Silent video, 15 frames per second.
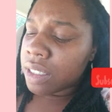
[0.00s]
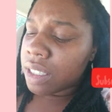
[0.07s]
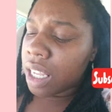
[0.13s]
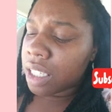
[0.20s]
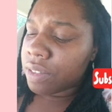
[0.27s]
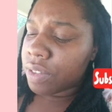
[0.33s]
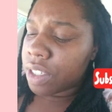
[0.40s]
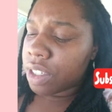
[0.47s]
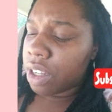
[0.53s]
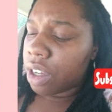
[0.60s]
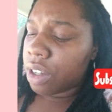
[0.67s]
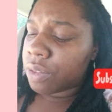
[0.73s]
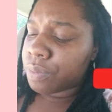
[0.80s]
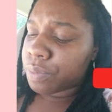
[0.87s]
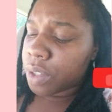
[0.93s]
Last
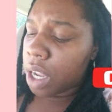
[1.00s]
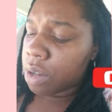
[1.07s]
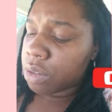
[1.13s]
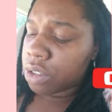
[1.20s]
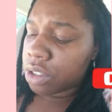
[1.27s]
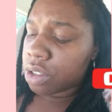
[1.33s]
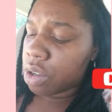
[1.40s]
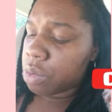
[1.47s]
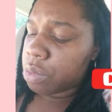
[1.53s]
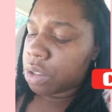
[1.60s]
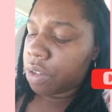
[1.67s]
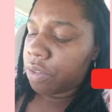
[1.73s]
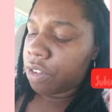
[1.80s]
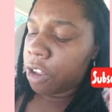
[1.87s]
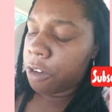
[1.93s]
video, I was just going
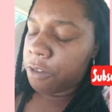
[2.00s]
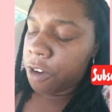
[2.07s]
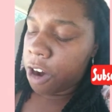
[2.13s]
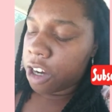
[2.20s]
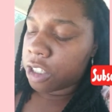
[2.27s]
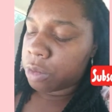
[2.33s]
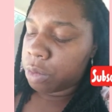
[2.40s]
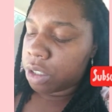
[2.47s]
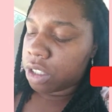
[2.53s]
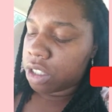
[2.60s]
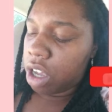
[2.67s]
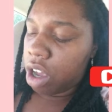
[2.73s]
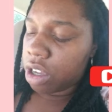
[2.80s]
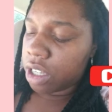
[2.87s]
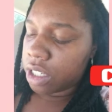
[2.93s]
with the flow as far as with
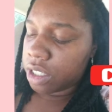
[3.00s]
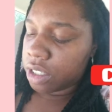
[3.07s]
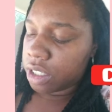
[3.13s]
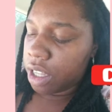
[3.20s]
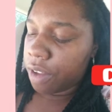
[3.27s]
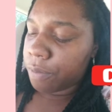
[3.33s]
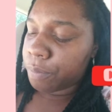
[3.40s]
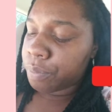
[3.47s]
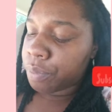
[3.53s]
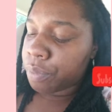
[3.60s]
talking and stuff.